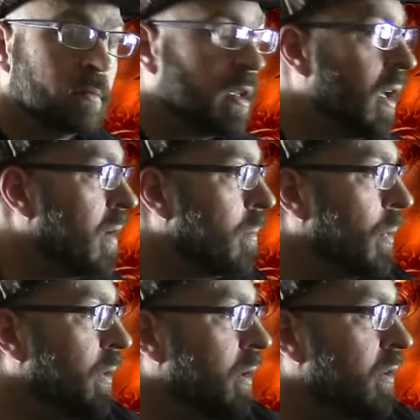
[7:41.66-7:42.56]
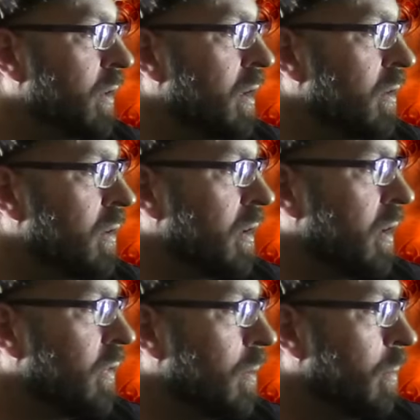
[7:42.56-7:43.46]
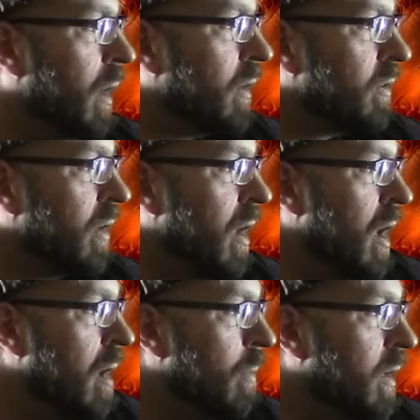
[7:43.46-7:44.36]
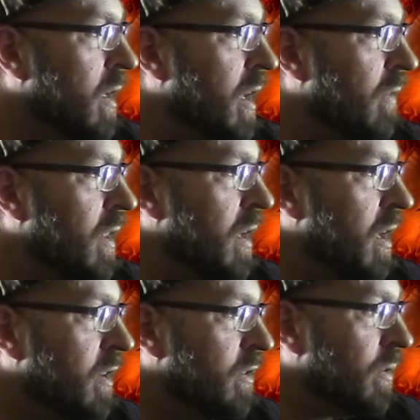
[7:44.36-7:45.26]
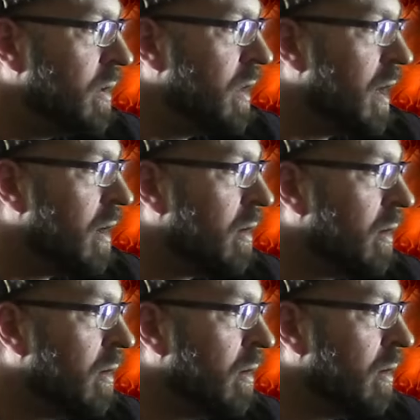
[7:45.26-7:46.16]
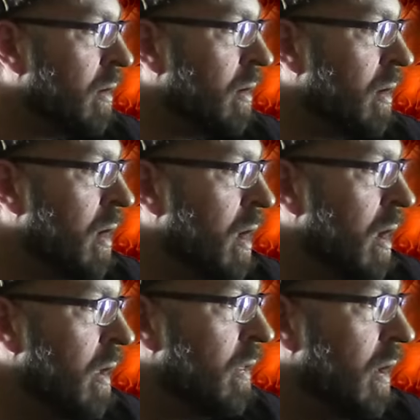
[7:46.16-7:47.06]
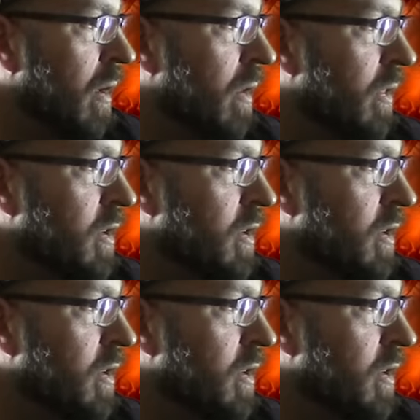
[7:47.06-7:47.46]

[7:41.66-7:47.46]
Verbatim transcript: and put the Israelis on a different bus. But given the history there, the the